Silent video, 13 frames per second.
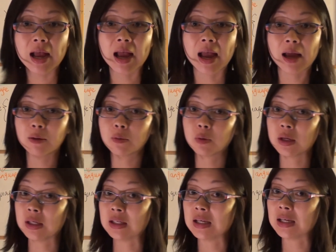
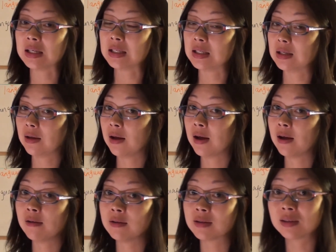Every
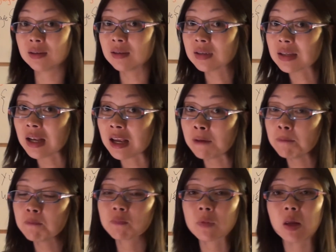
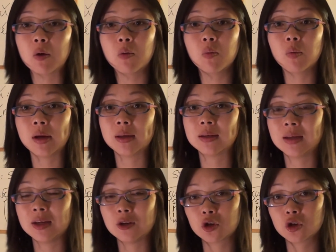Thursday we
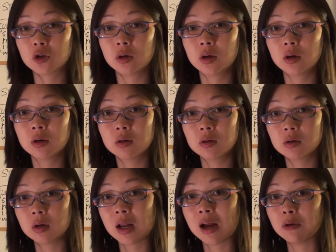teach
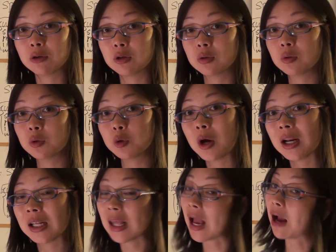how to
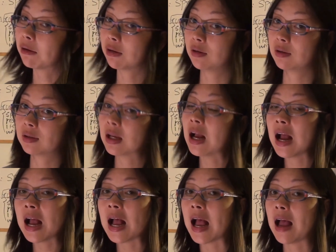write characters.
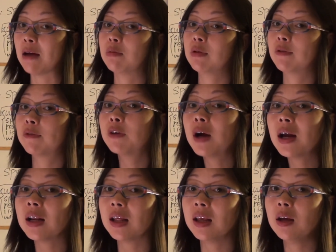Every
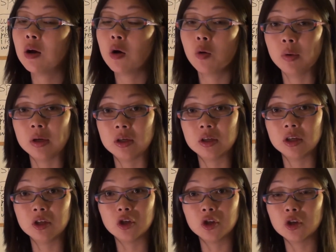Friday we
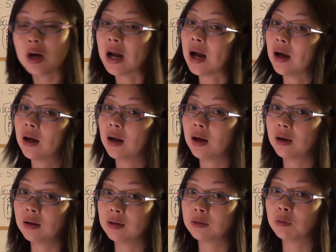teach you
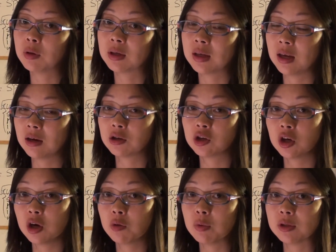
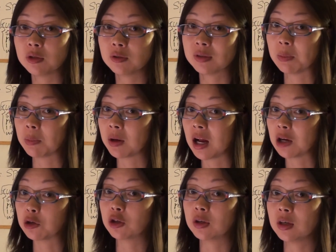share with you some
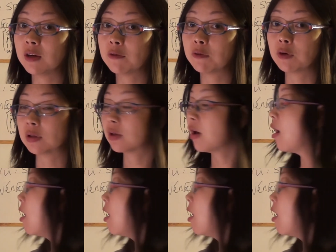culture difference.